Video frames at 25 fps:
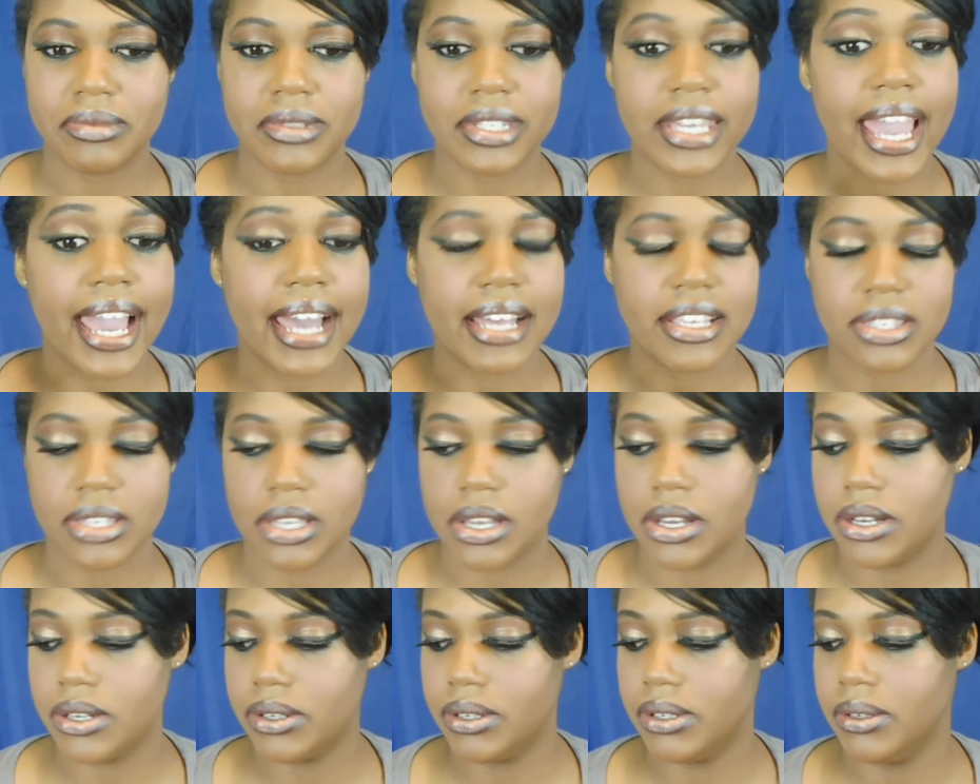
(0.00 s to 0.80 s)
yeah,
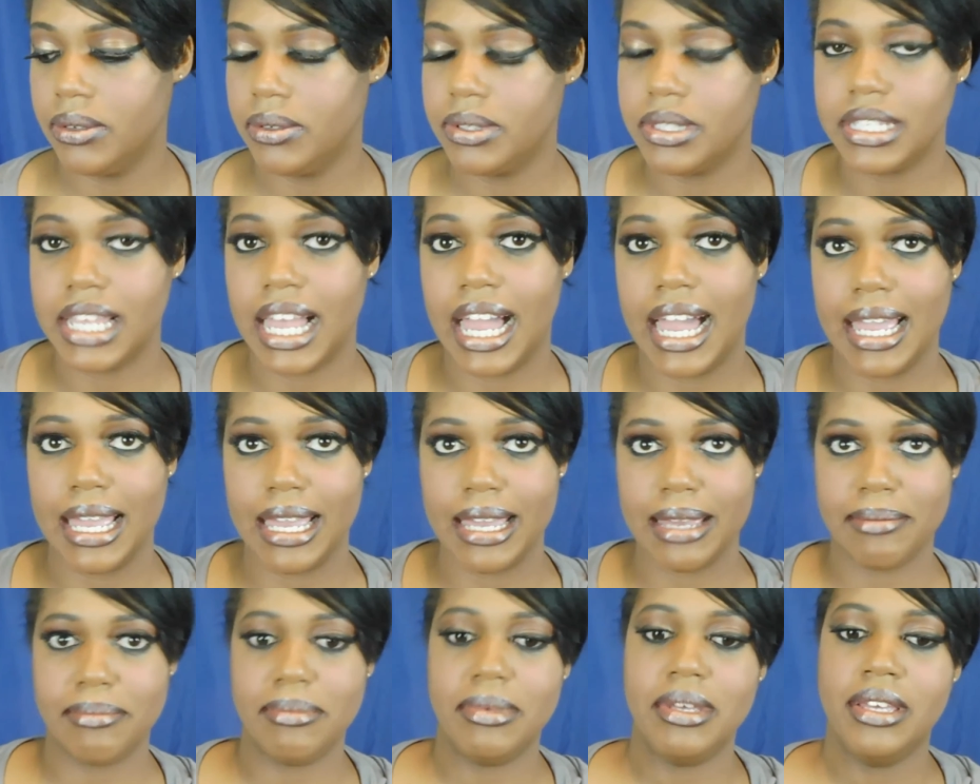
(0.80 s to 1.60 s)
so
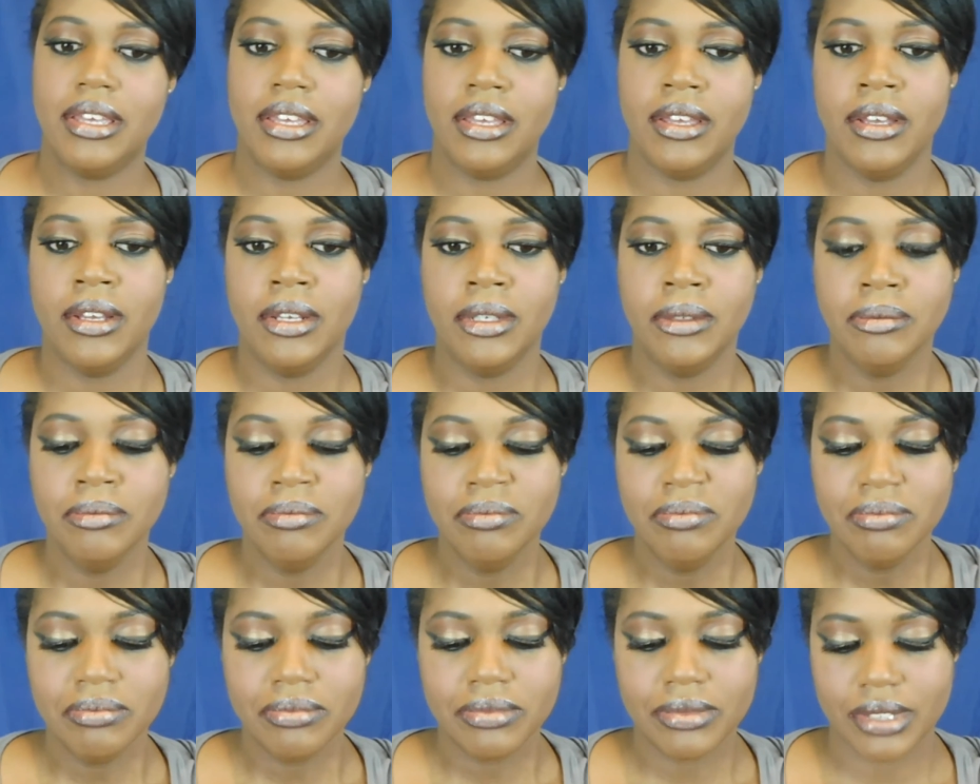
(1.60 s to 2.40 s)
time,
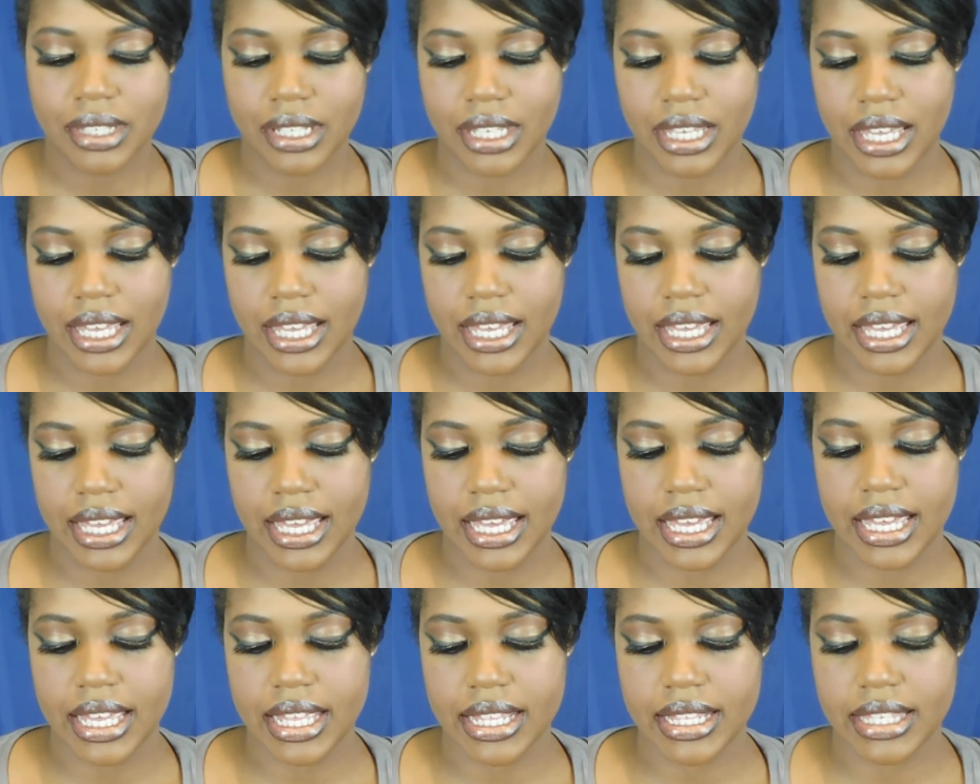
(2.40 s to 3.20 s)

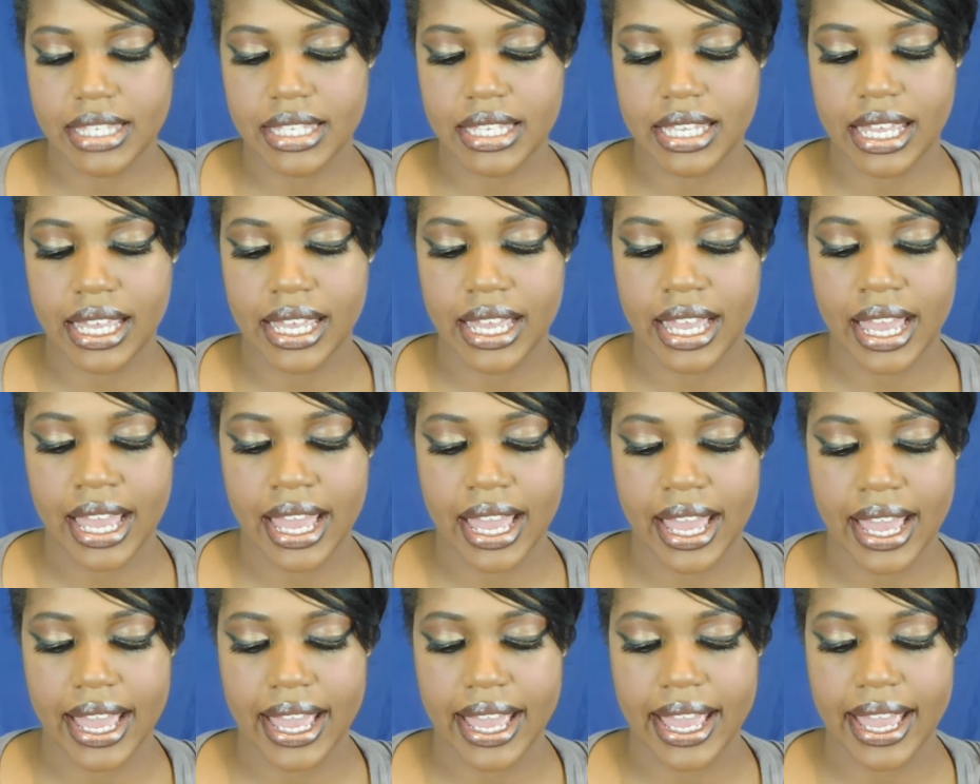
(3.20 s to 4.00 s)
it's
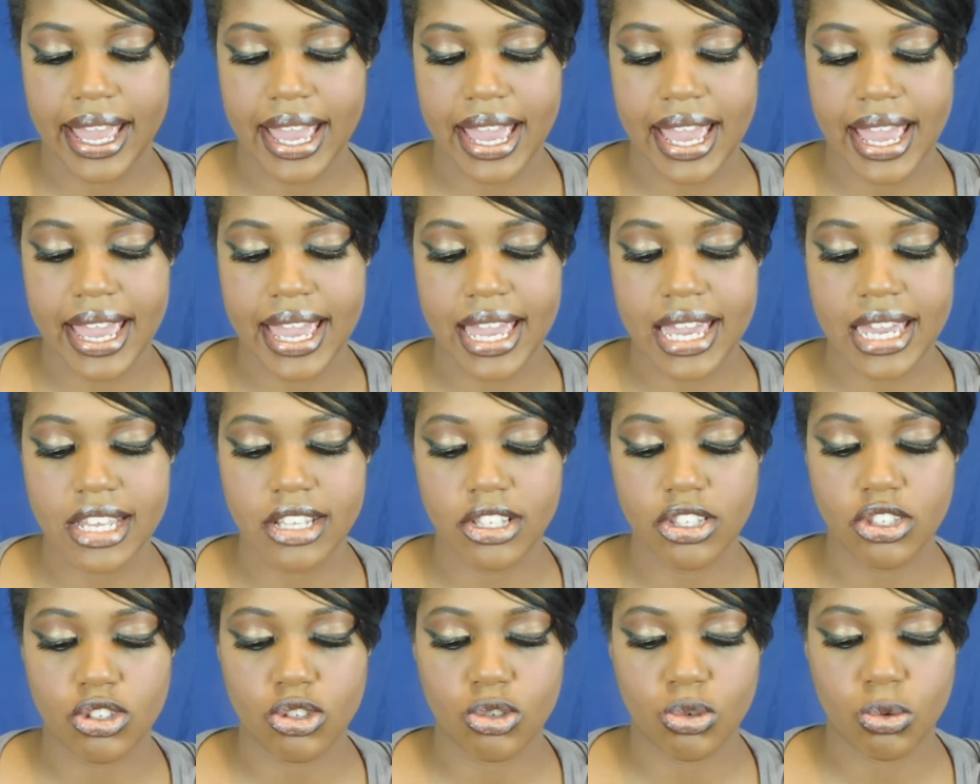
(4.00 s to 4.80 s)

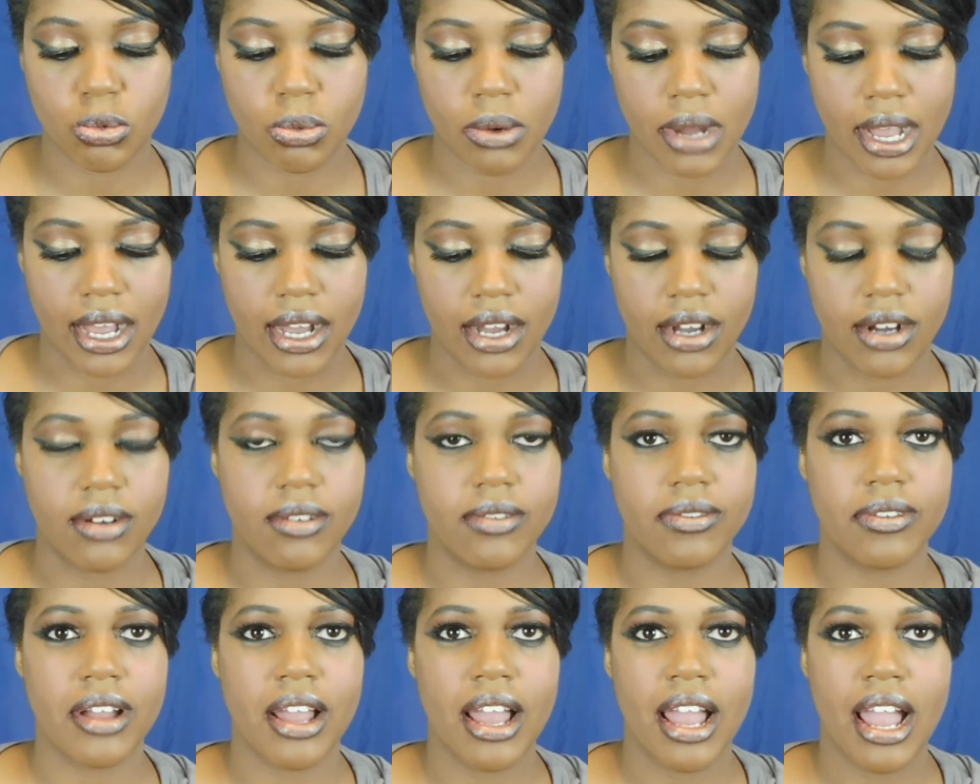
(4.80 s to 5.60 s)

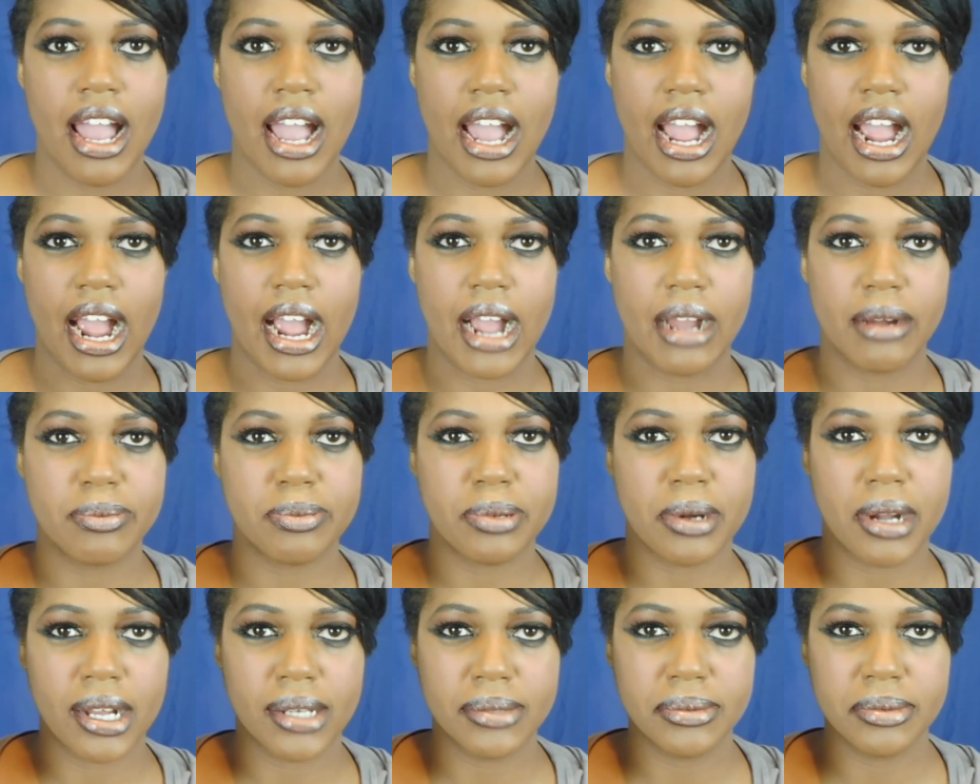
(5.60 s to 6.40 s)
8:12. I'll
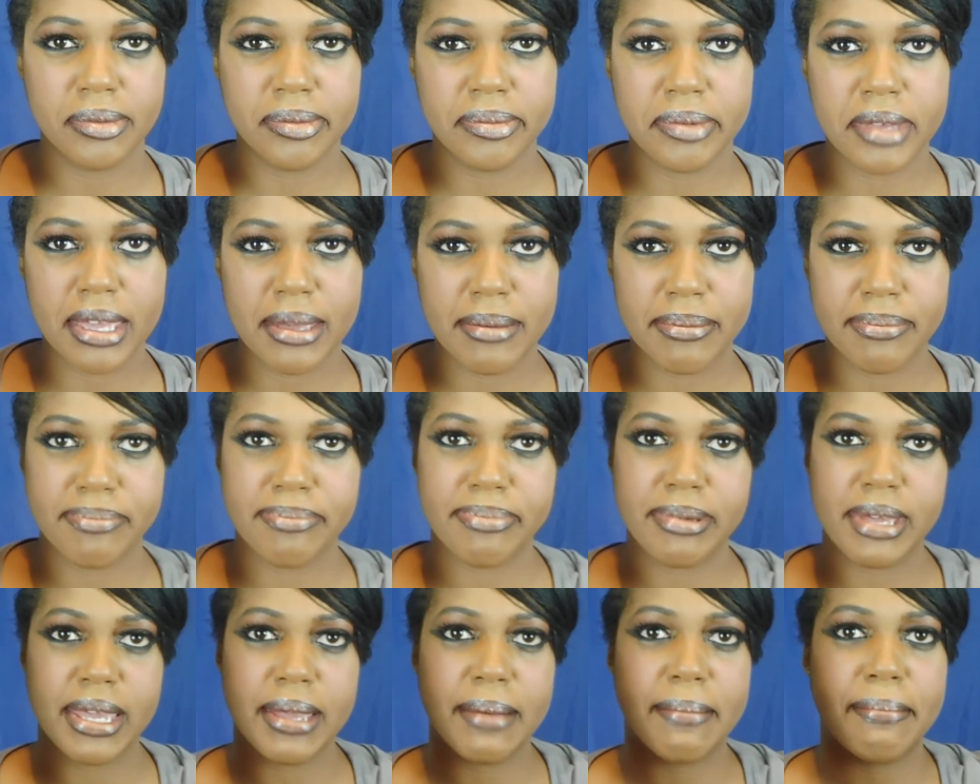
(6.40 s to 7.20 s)
probably
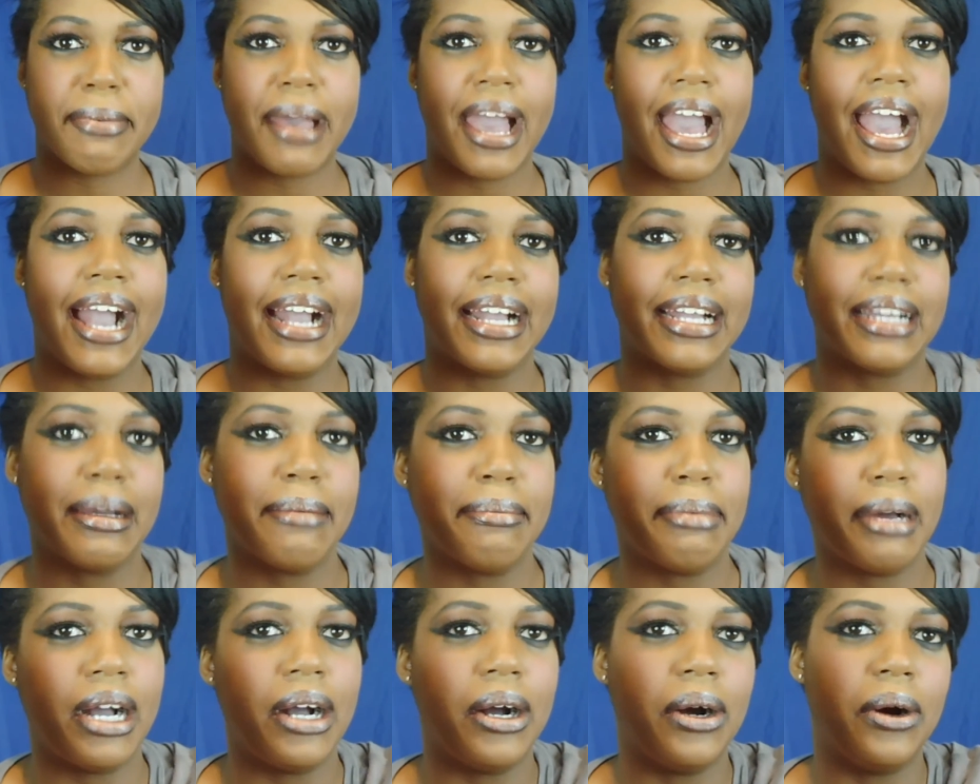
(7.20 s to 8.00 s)
be back
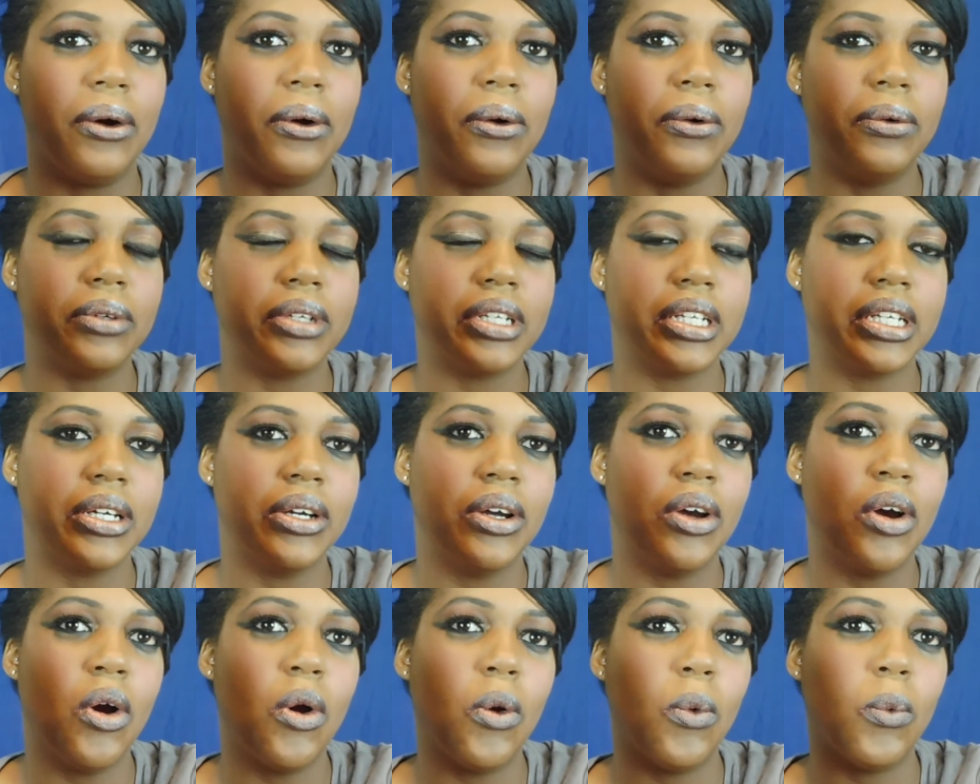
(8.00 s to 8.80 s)
about
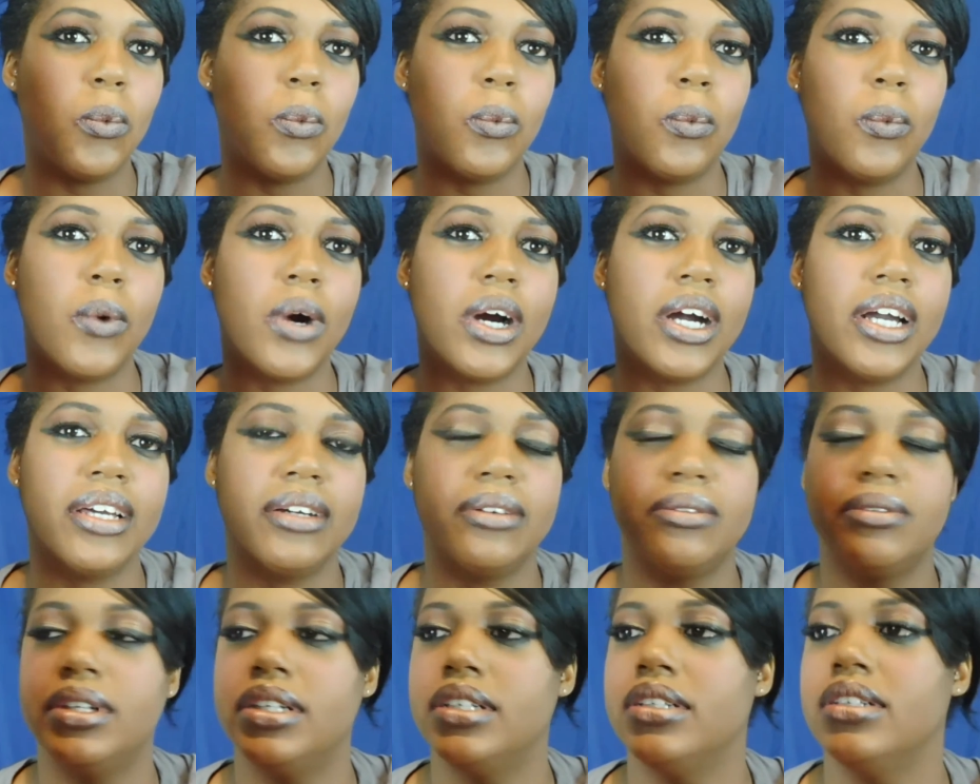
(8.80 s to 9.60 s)
one,
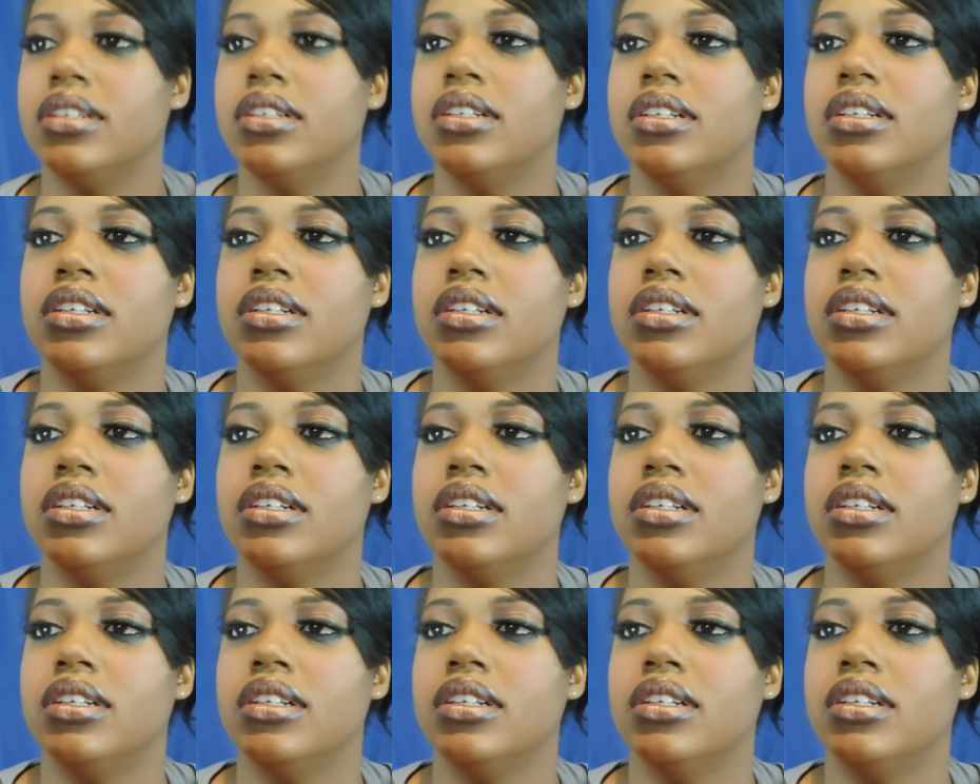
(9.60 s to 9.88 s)
well,